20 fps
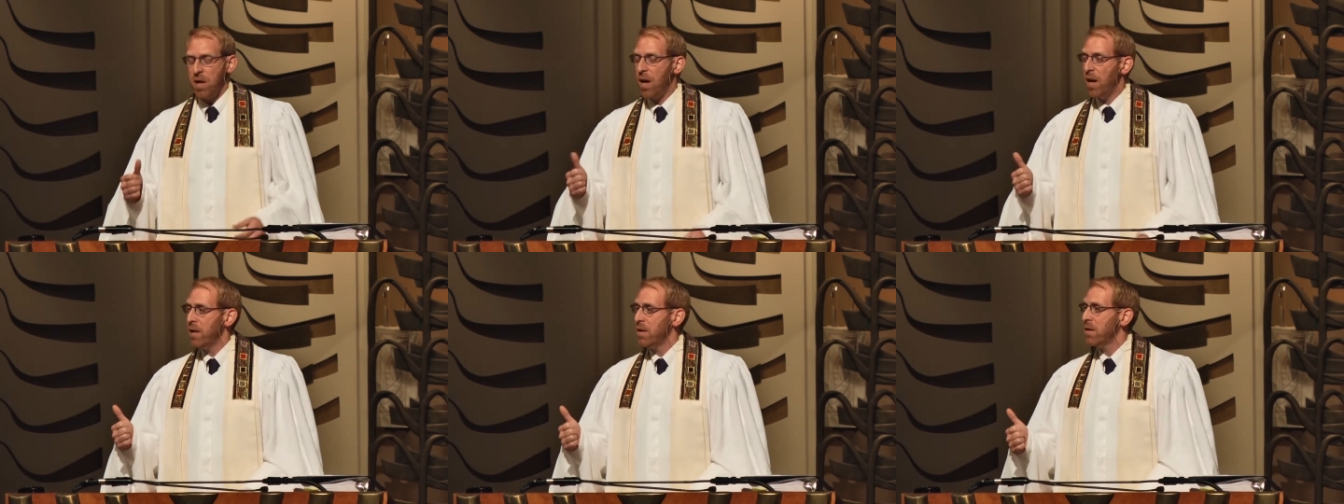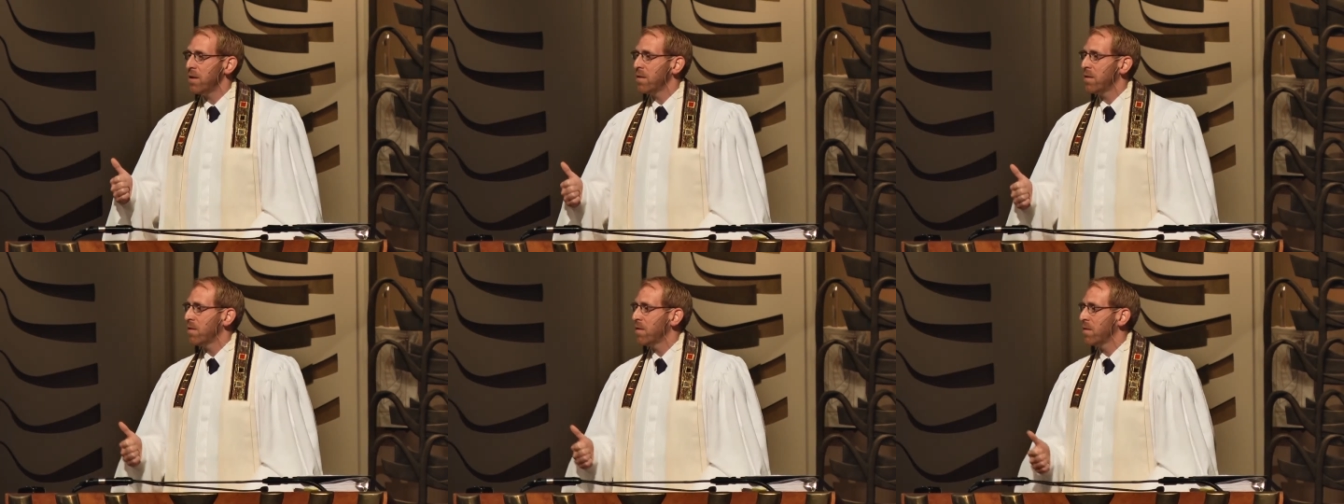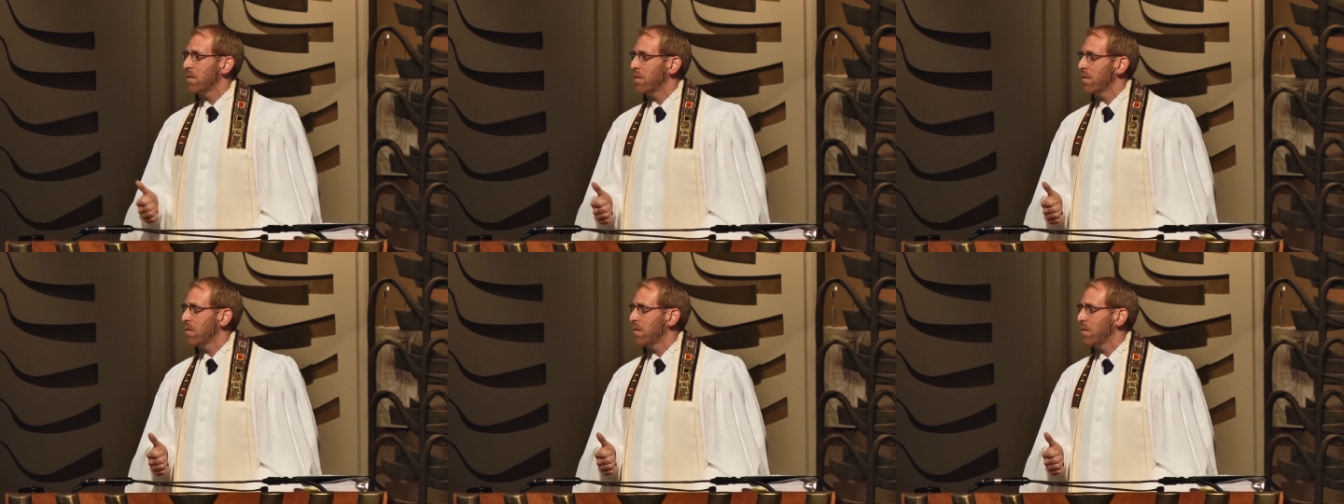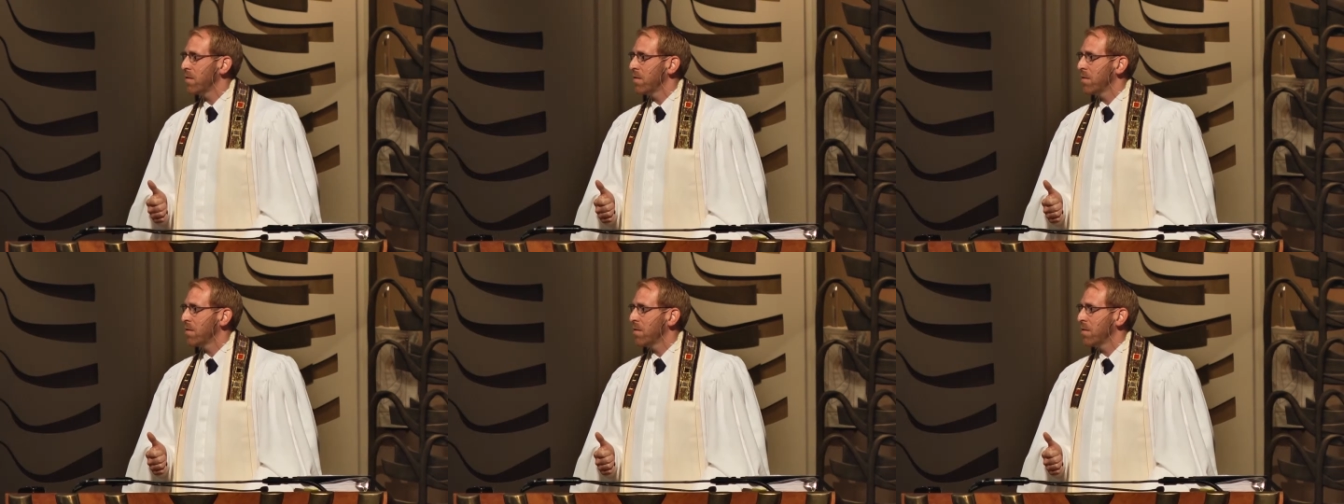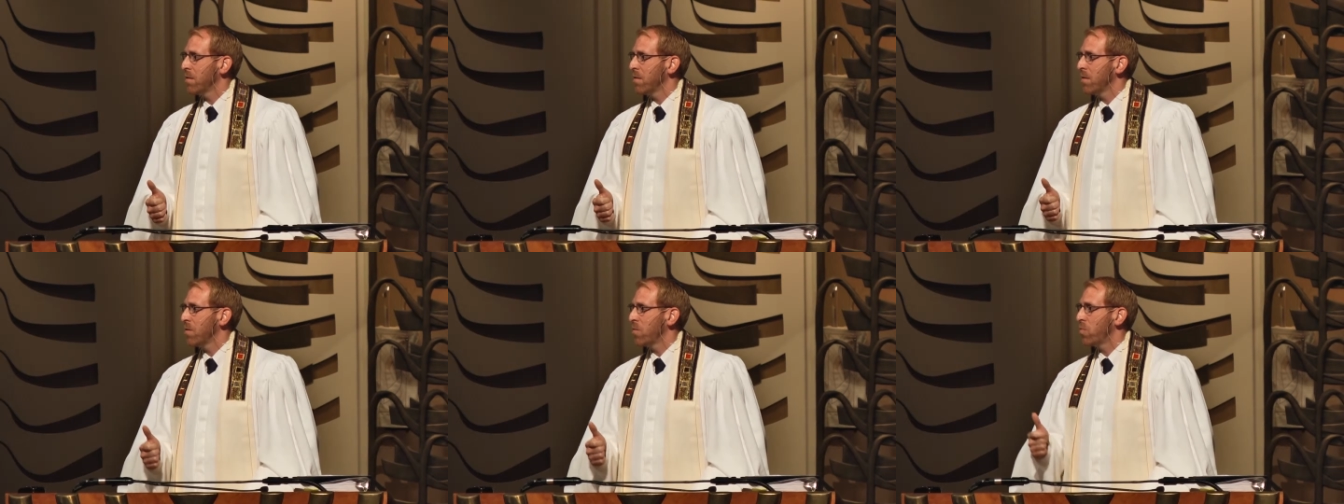kindness,
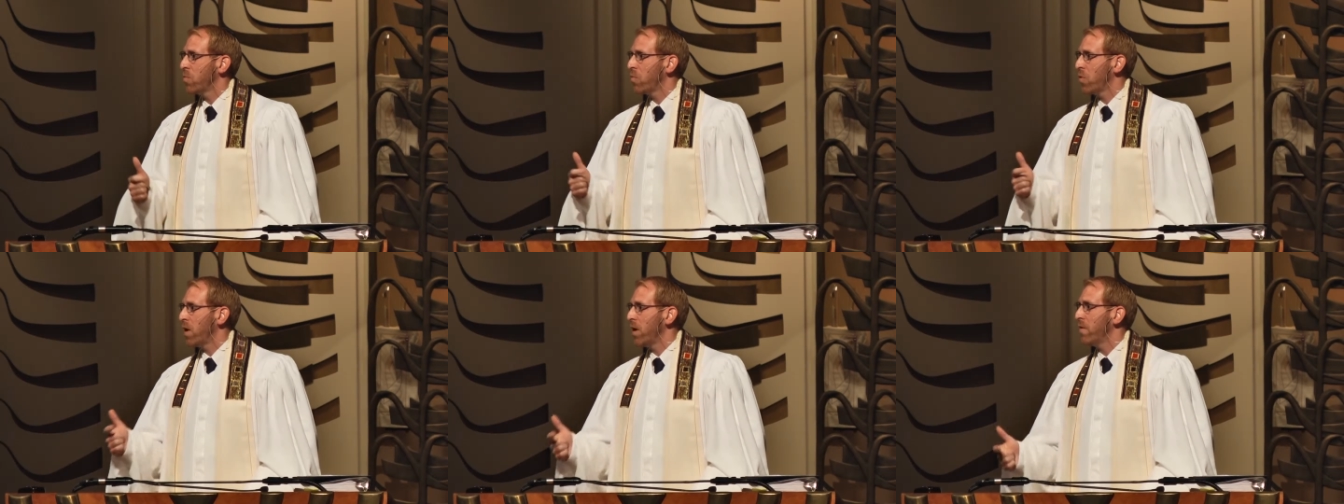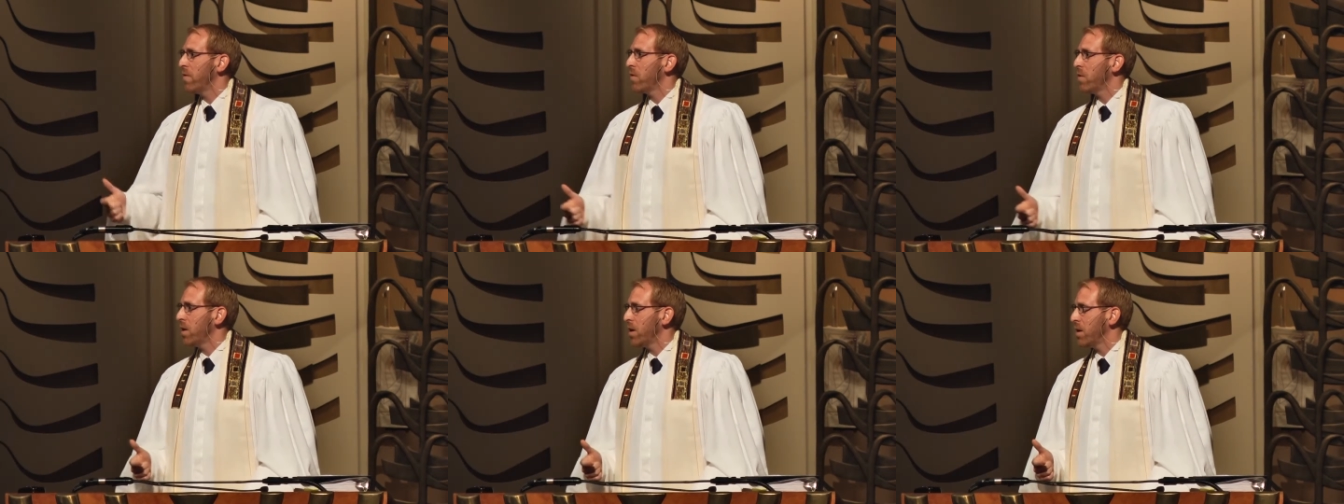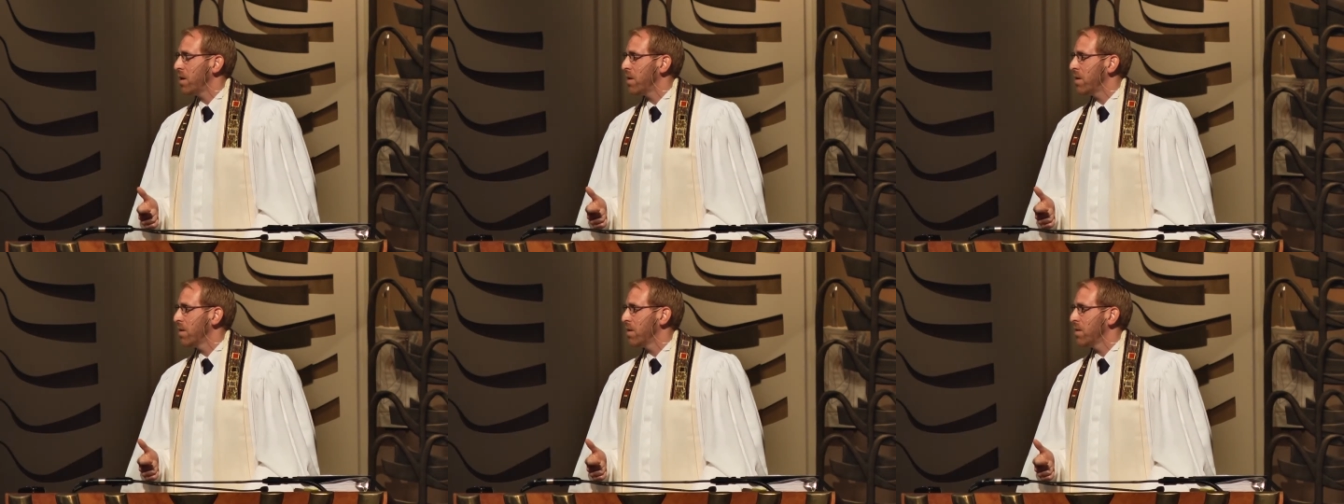bravery,